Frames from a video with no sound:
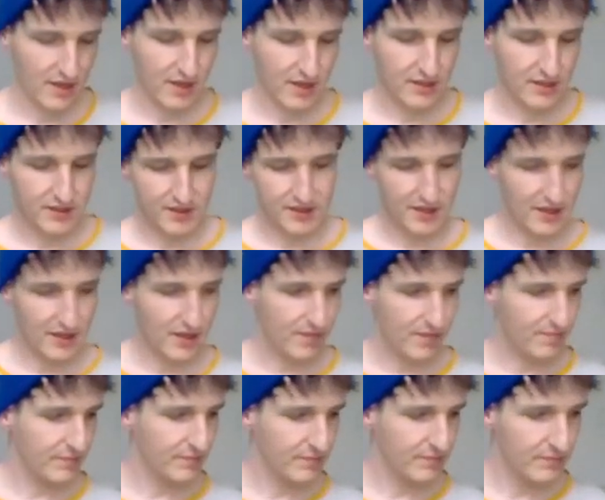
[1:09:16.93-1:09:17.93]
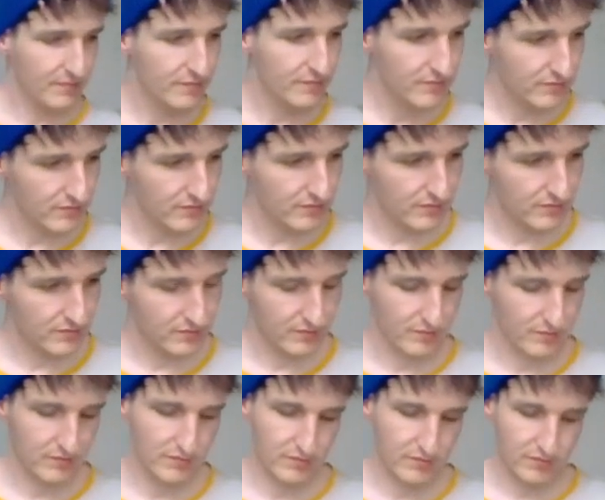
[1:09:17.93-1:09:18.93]
Some,
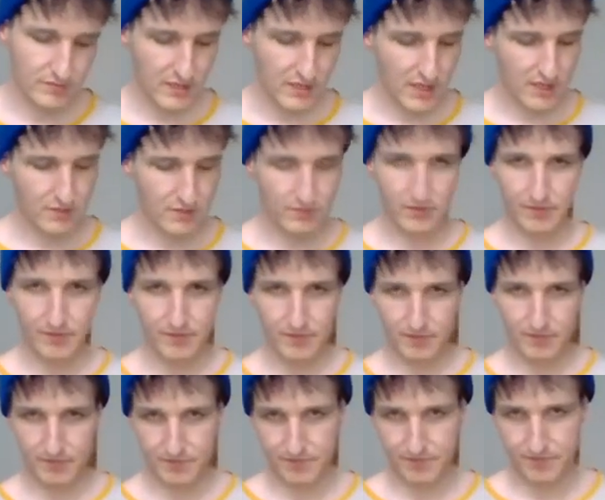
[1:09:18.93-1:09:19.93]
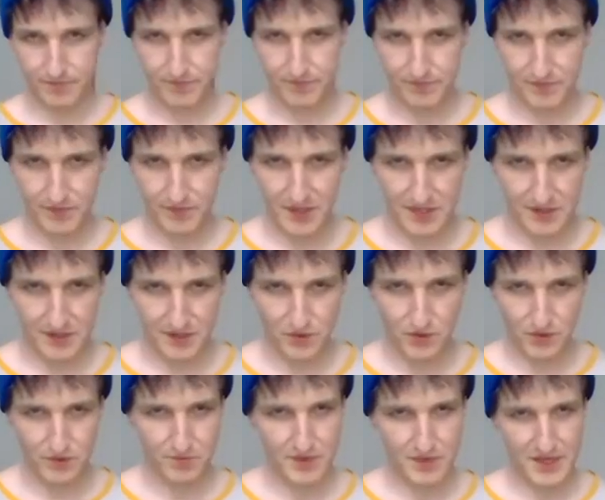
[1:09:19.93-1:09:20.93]
yeah, this
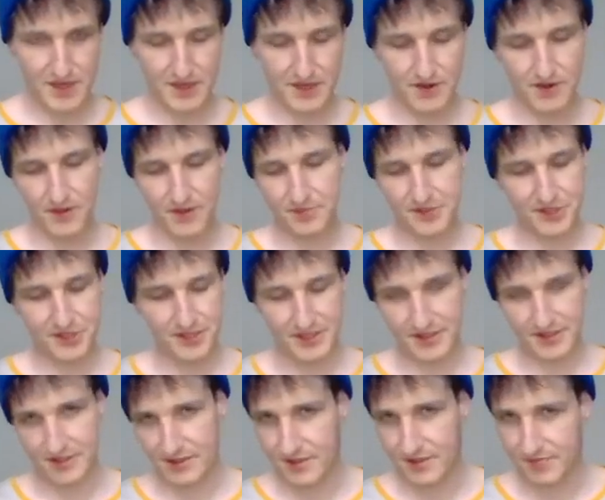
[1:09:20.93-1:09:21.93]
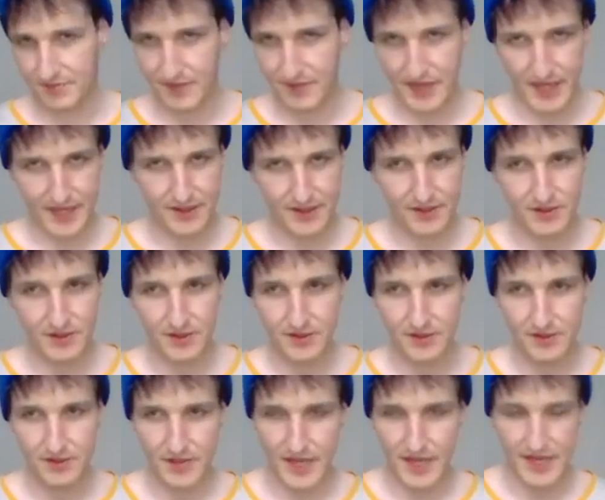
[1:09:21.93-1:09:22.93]
could be an option, or I don't
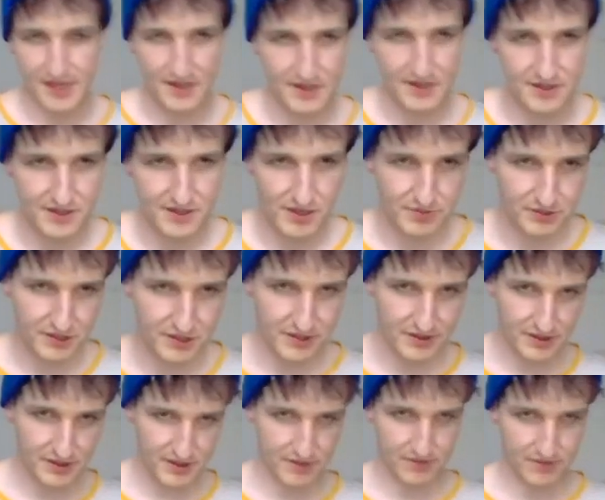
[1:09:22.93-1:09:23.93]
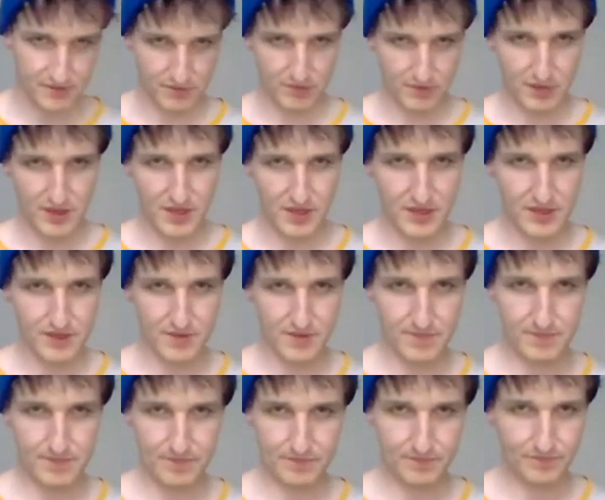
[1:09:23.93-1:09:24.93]
know, endless options, but
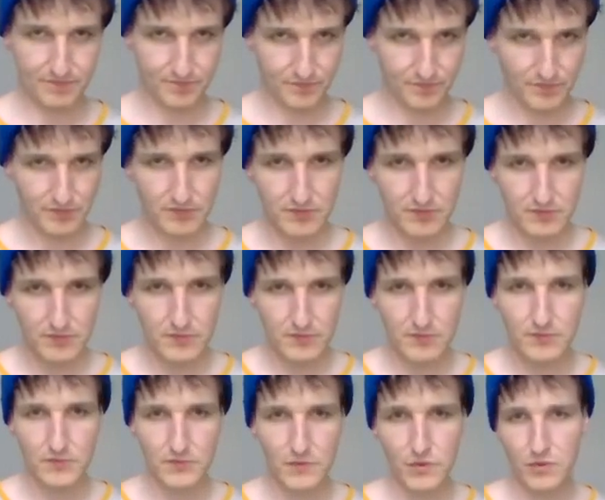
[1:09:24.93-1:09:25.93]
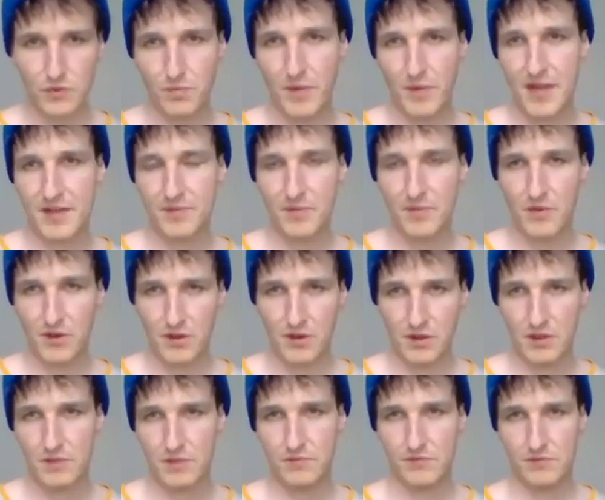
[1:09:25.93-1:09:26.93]
to make
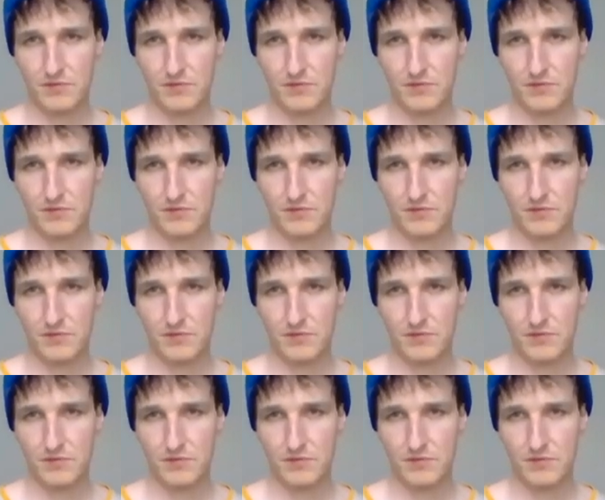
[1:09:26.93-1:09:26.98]
more,